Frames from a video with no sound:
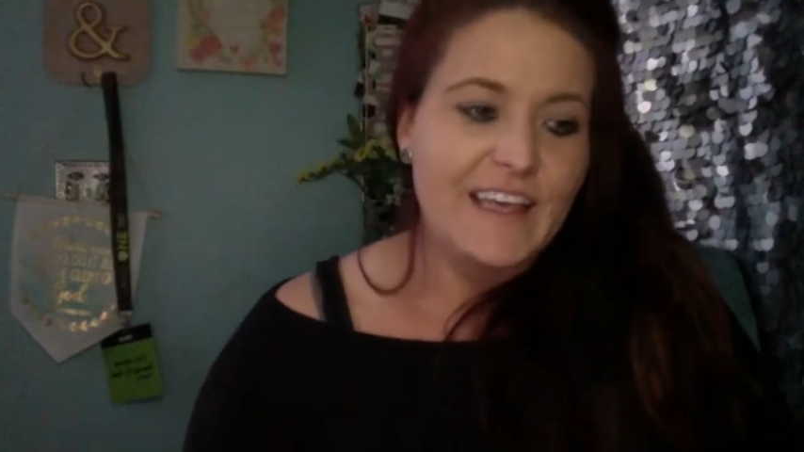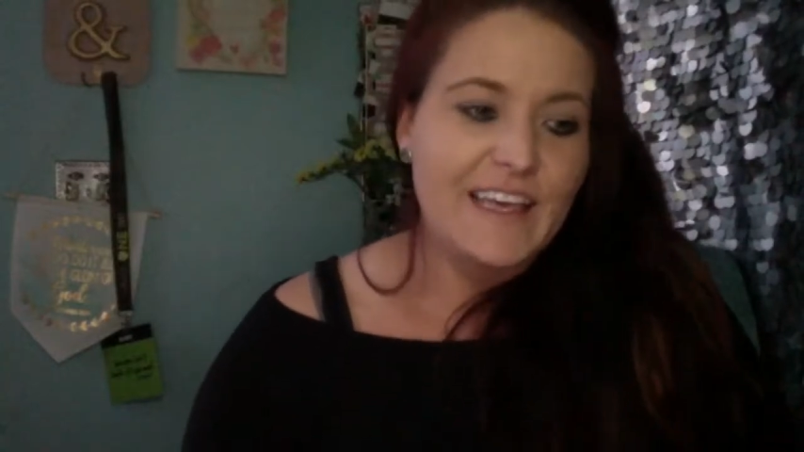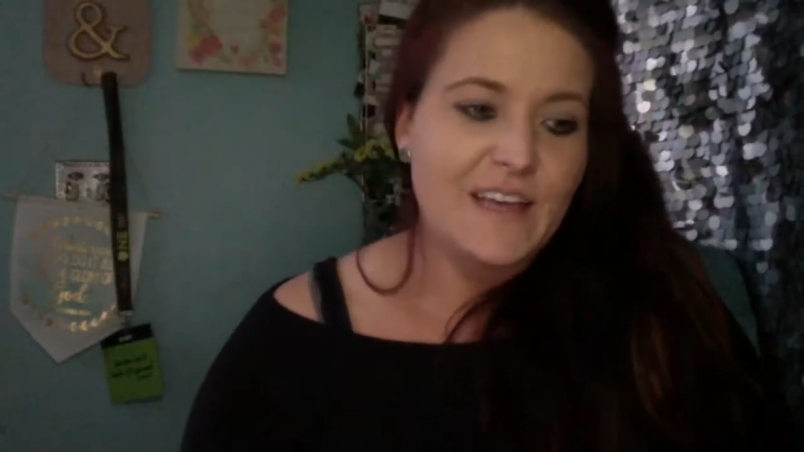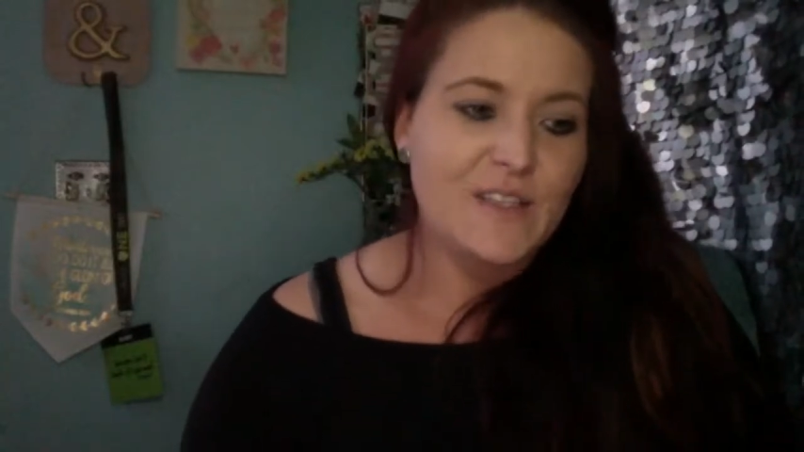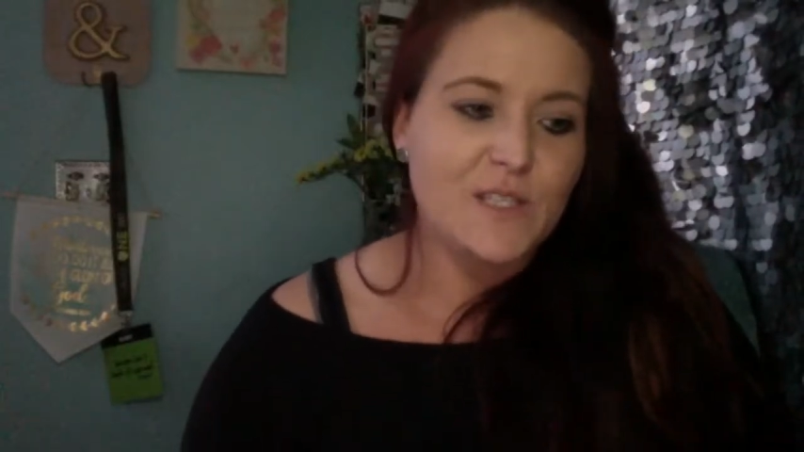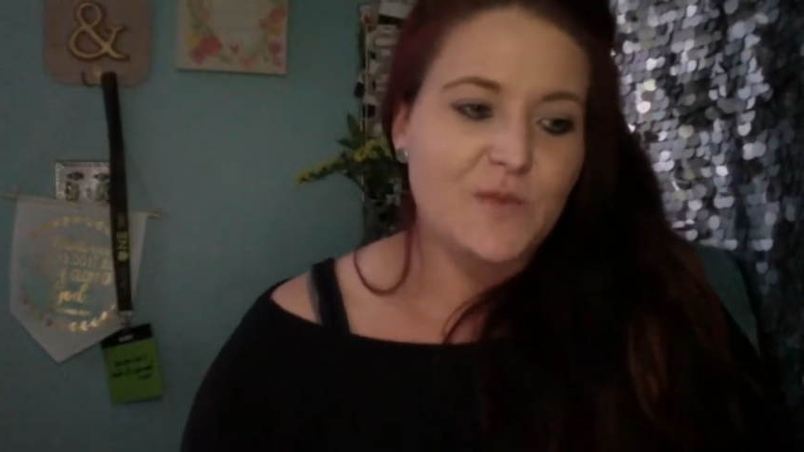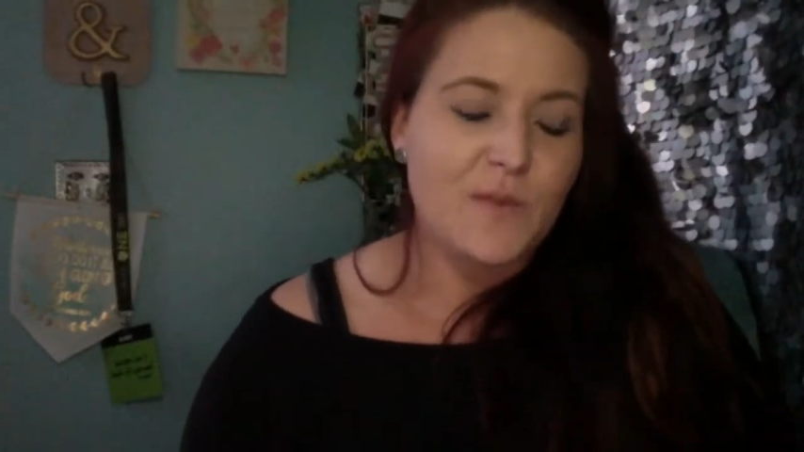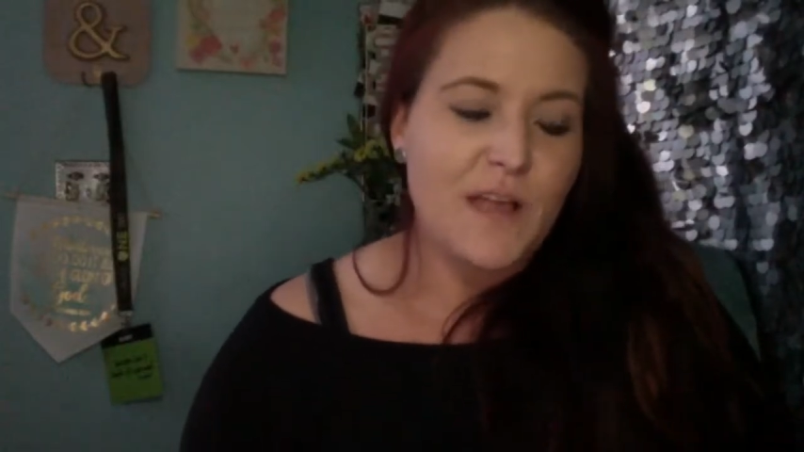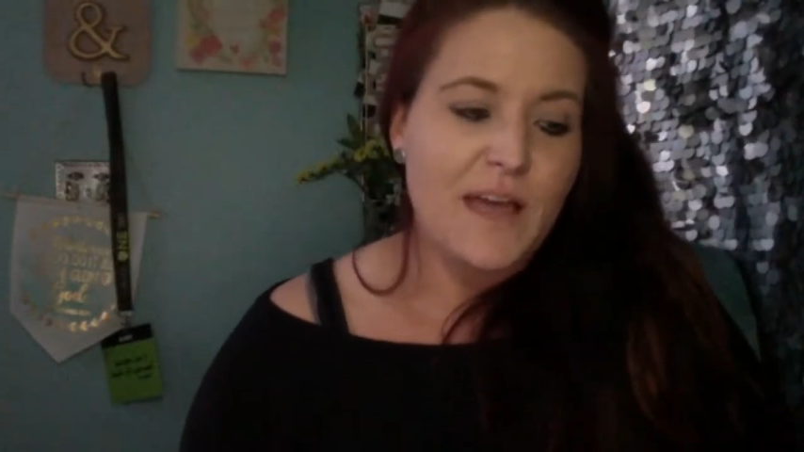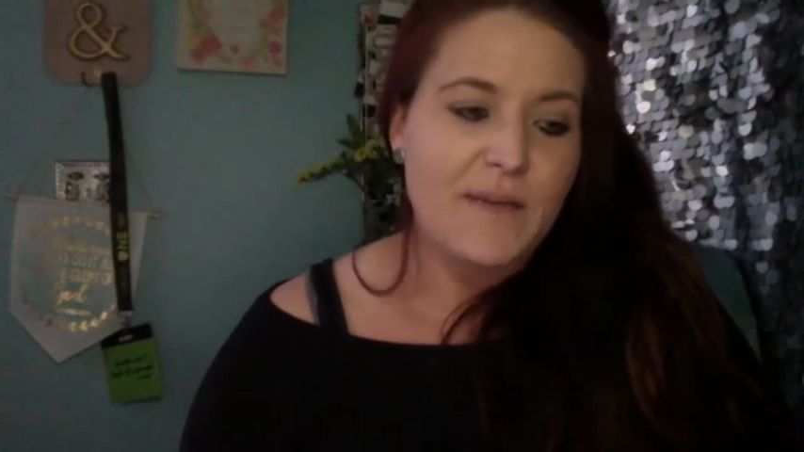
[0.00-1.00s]
And I'll just
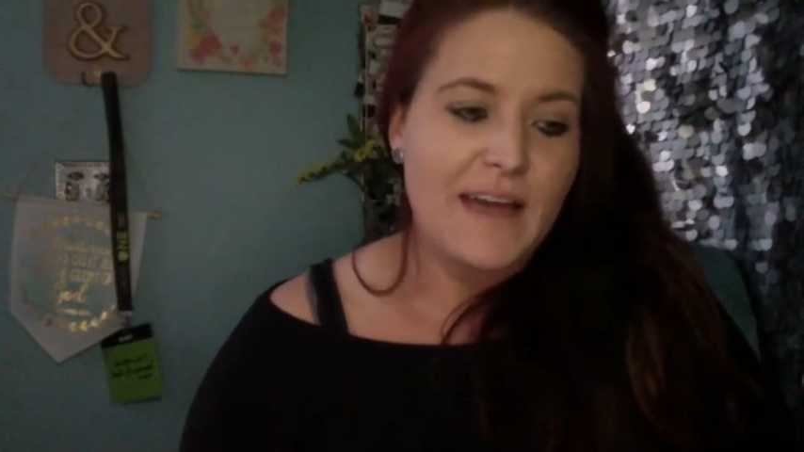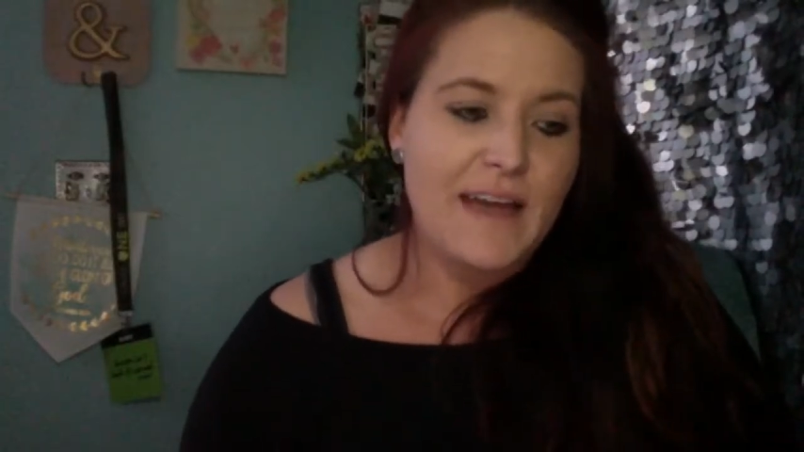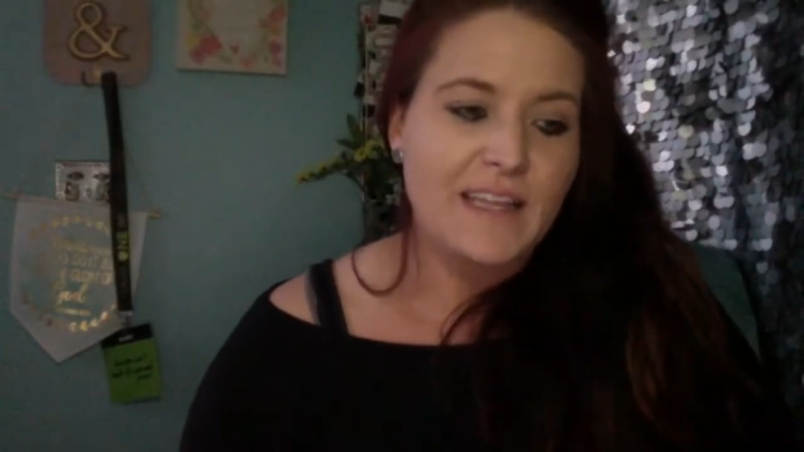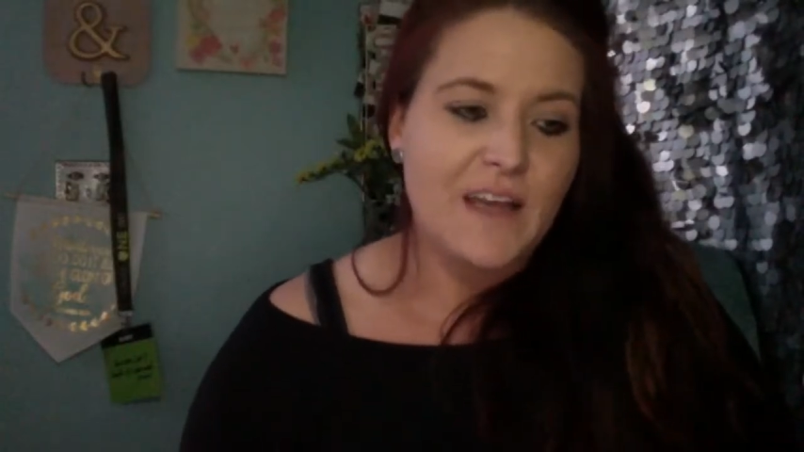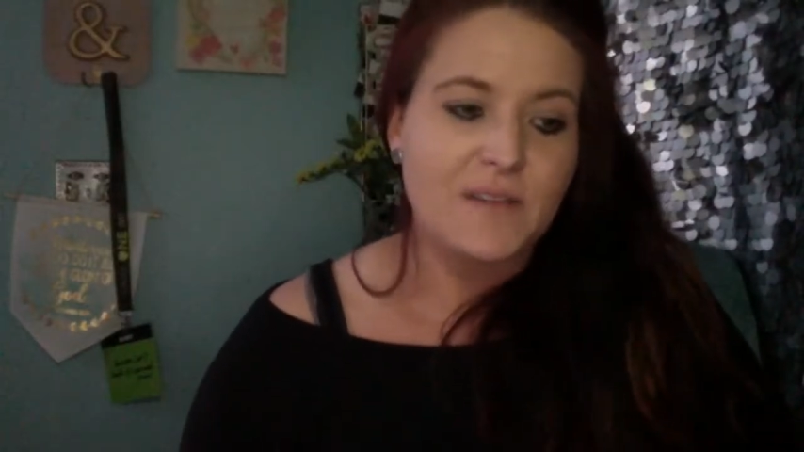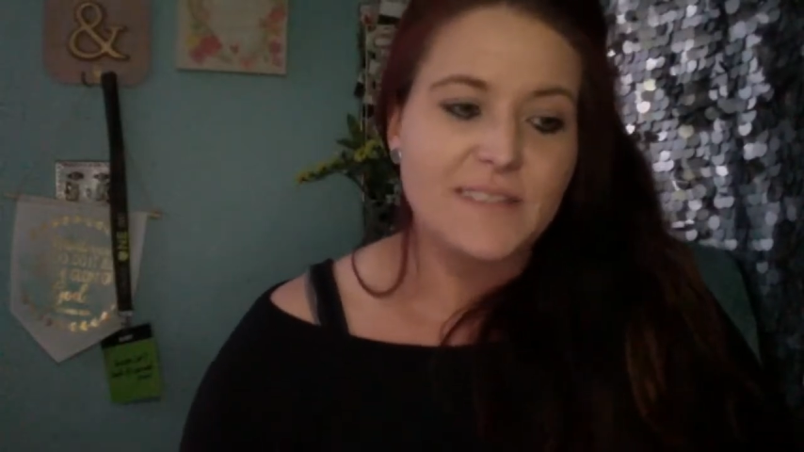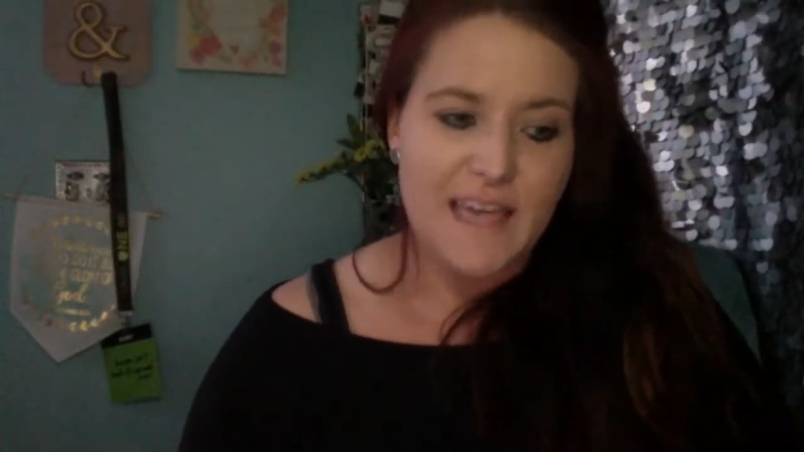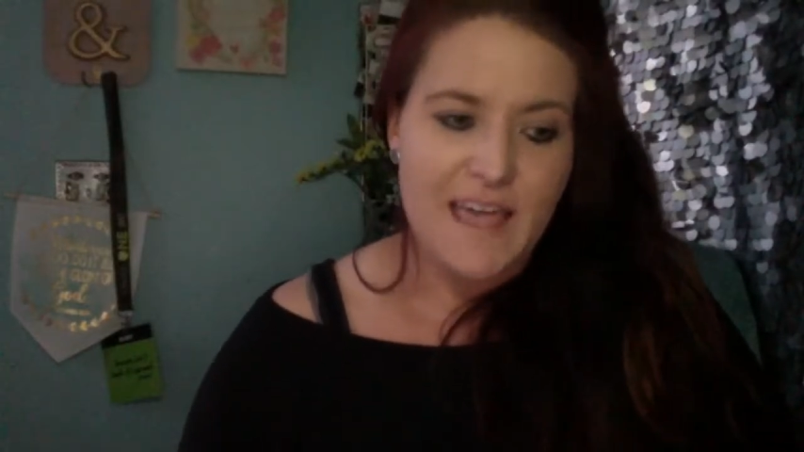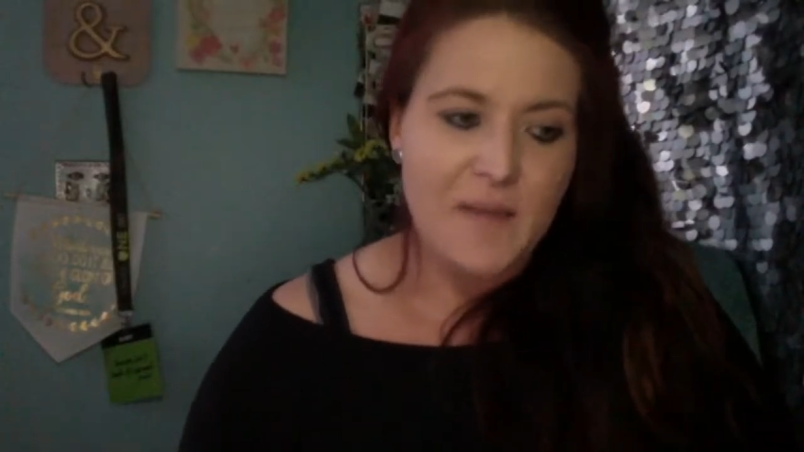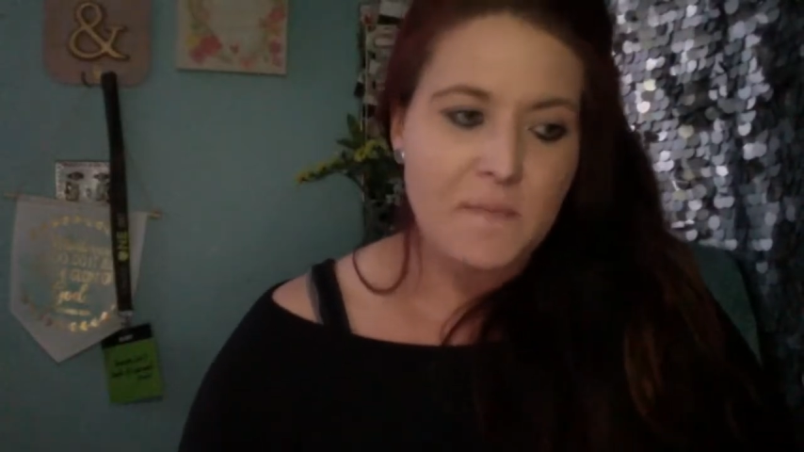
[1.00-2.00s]
reply back and I'll
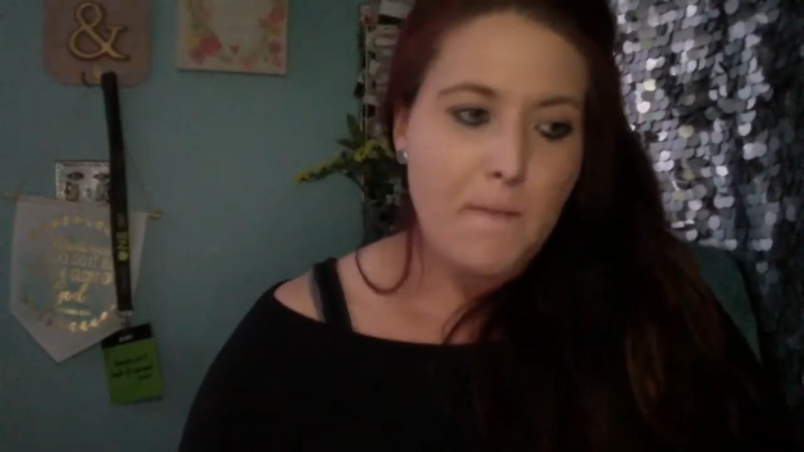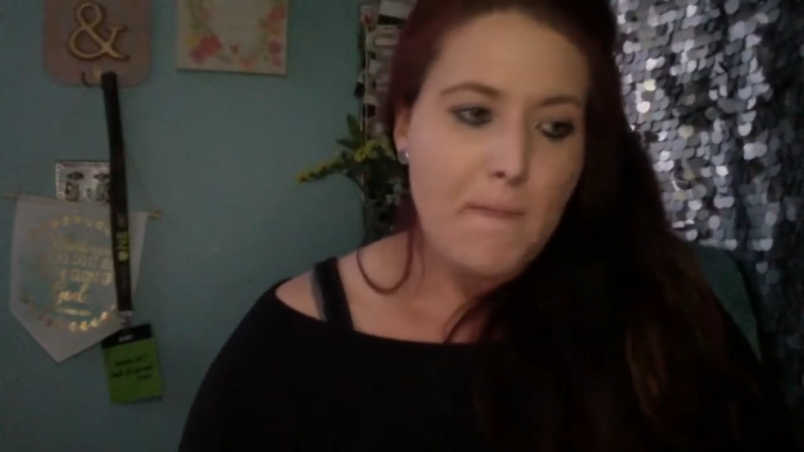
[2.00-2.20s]
say,